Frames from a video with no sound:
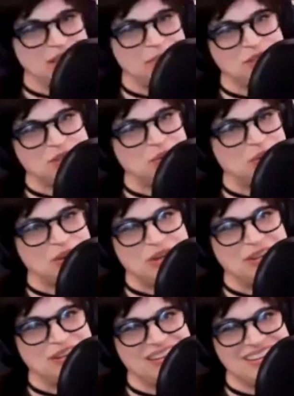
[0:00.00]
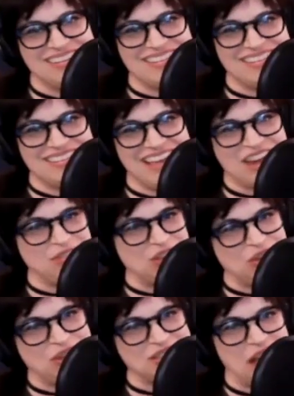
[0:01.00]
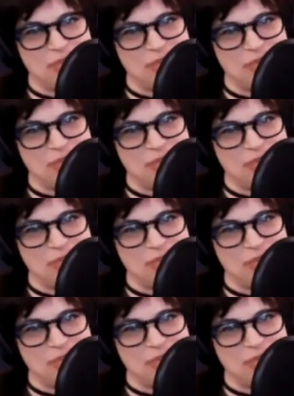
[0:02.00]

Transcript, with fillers: is so good. I don't think you could top